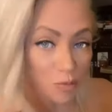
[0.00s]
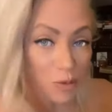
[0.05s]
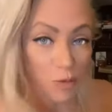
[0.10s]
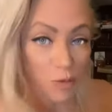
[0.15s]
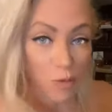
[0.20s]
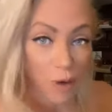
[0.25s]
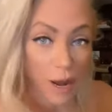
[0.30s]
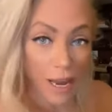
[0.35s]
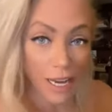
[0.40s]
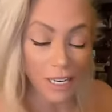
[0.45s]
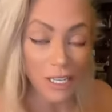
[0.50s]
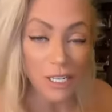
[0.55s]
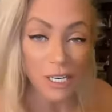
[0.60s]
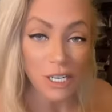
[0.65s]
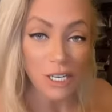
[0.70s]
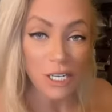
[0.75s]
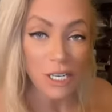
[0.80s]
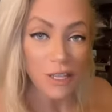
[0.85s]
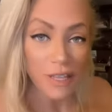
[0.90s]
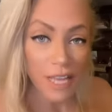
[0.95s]
Right.
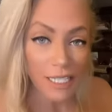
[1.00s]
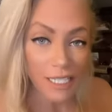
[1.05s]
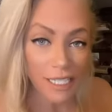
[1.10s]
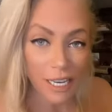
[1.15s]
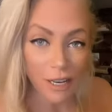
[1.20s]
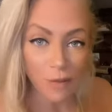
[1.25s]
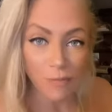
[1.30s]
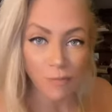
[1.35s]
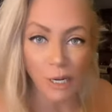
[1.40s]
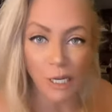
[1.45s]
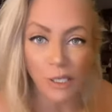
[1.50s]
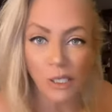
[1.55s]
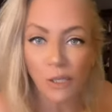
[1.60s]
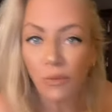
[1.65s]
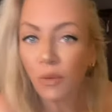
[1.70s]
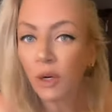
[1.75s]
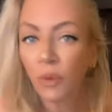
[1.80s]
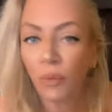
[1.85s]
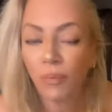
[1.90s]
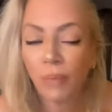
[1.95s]
That's it.
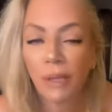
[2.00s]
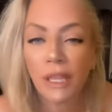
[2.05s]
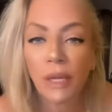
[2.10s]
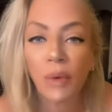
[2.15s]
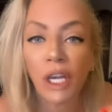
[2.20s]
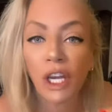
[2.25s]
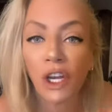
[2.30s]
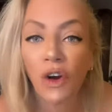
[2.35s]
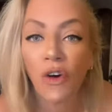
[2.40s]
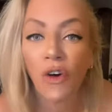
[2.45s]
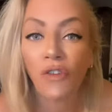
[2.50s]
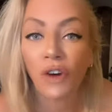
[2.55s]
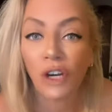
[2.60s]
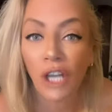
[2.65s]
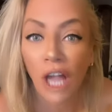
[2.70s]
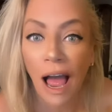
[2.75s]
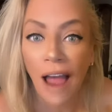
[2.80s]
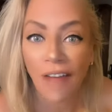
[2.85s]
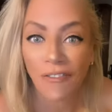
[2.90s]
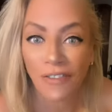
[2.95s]
But then we can go for
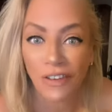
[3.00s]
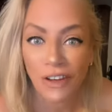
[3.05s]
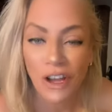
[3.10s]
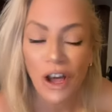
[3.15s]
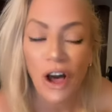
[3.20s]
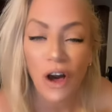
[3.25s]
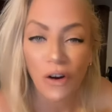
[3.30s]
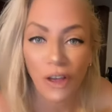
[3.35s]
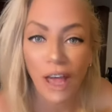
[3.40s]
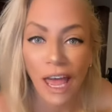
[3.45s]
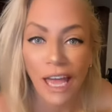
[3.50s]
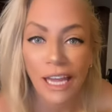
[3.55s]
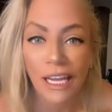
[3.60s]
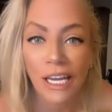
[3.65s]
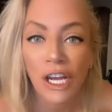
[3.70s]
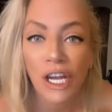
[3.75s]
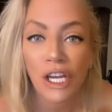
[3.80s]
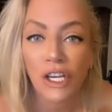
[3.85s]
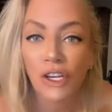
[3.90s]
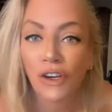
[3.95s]
live. Okay?
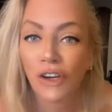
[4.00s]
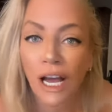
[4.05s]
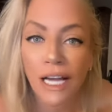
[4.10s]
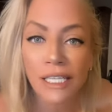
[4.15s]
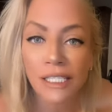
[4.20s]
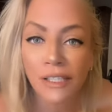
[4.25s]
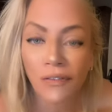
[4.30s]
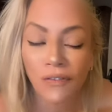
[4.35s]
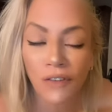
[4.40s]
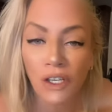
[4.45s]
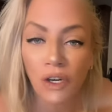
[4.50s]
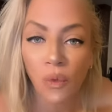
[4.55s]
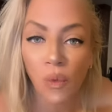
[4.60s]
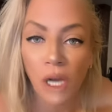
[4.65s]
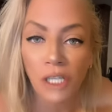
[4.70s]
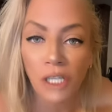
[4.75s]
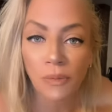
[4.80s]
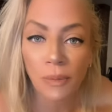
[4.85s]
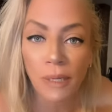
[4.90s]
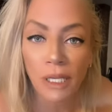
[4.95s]
You guys, if you don't
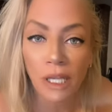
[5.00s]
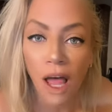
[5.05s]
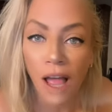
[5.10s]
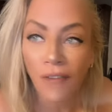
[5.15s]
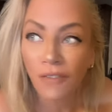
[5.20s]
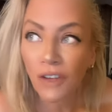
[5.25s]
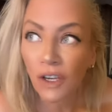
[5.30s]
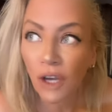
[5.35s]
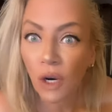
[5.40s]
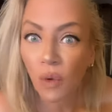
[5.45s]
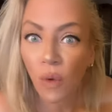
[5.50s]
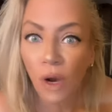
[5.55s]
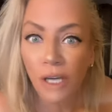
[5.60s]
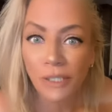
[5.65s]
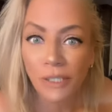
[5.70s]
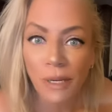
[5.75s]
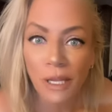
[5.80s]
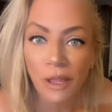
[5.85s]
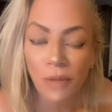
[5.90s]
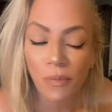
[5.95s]
watch me live, you got to
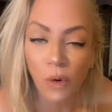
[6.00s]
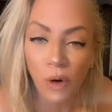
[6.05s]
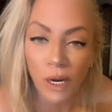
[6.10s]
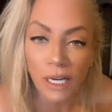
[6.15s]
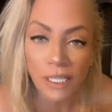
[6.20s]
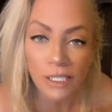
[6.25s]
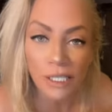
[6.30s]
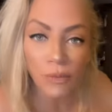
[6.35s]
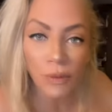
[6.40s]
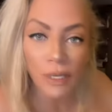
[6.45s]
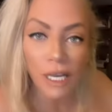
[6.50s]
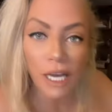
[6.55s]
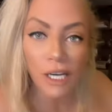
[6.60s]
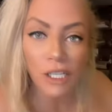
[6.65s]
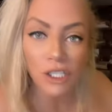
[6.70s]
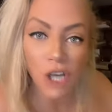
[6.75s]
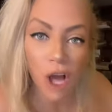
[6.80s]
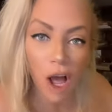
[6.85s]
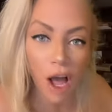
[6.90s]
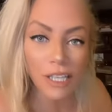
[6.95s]
watch me in the mornings and we got
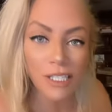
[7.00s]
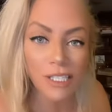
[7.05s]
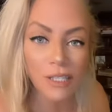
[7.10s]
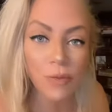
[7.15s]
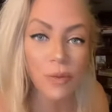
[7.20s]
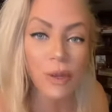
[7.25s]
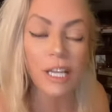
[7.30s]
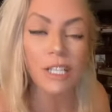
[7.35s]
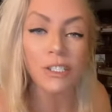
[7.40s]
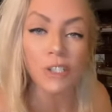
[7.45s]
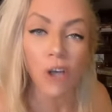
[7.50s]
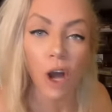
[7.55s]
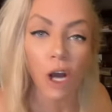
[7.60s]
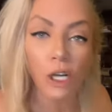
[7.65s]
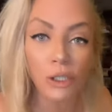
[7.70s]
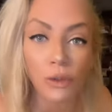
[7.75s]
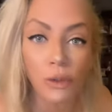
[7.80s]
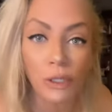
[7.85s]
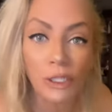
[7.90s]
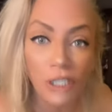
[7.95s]
to talk because then we can talk
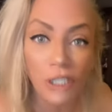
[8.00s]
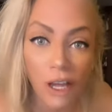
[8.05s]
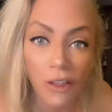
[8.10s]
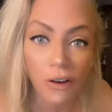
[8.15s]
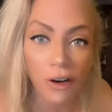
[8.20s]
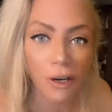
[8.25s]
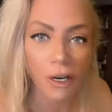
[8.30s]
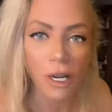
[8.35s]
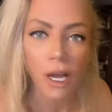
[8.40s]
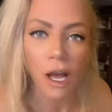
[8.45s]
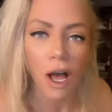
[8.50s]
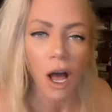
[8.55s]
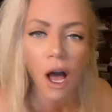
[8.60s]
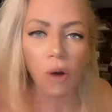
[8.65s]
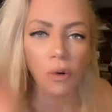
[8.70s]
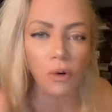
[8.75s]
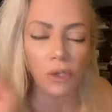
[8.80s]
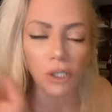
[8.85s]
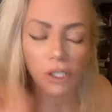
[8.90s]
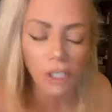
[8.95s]
to each other.
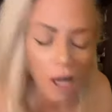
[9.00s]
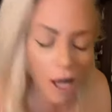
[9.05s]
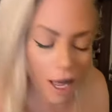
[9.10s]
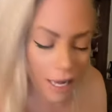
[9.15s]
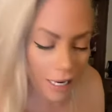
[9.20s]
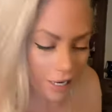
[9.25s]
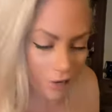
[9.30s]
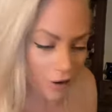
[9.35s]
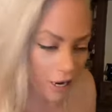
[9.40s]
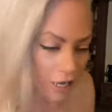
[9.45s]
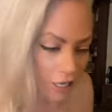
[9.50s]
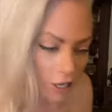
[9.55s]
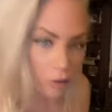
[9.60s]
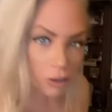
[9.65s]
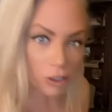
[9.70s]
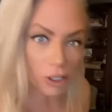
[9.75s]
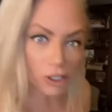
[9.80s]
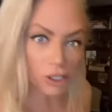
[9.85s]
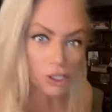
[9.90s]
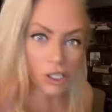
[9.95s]
Oh, God. Here I go.
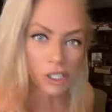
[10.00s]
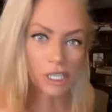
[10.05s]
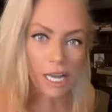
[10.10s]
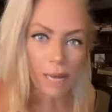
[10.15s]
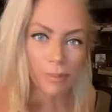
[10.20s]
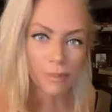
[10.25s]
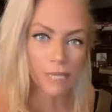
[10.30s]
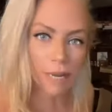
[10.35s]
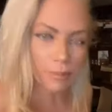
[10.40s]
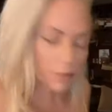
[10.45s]
Just jab, jab,